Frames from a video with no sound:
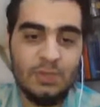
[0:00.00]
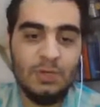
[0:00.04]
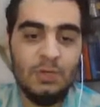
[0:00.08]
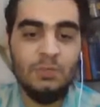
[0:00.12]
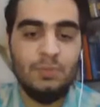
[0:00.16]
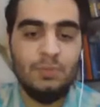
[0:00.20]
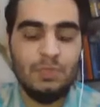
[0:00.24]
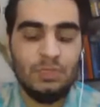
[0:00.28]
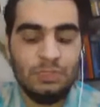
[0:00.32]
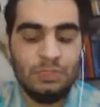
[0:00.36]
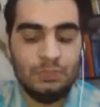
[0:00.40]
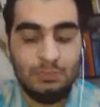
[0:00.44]

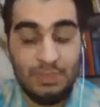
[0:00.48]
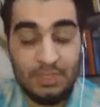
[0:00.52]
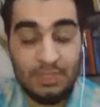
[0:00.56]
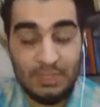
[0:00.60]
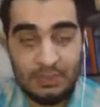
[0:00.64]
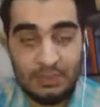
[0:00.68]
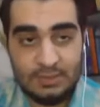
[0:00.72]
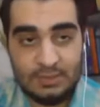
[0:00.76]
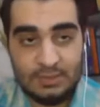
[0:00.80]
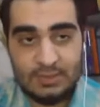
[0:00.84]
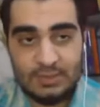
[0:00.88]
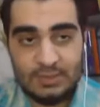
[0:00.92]
which
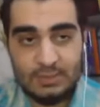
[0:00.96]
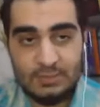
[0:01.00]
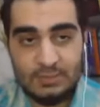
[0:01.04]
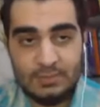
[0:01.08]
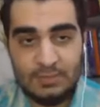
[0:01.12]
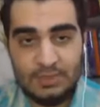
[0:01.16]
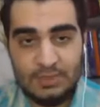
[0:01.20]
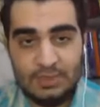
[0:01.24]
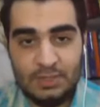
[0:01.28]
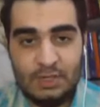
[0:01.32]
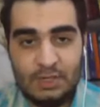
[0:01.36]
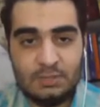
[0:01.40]
means,
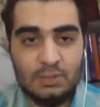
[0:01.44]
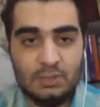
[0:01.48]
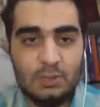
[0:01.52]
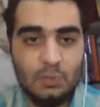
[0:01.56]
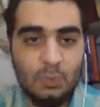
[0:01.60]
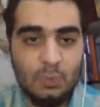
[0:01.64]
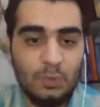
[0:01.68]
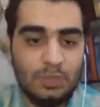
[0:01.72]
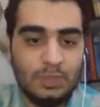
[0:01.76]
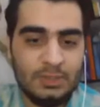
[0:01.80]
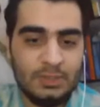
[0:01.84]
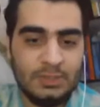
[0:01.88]
in other
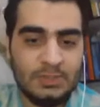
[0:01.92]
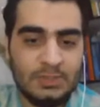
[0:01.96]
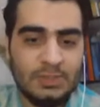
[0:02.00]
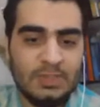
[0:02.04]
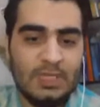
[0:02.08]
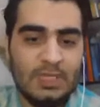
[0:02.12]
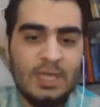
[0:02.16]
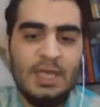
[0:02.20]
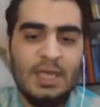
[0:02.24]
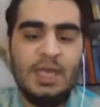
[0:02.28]
words,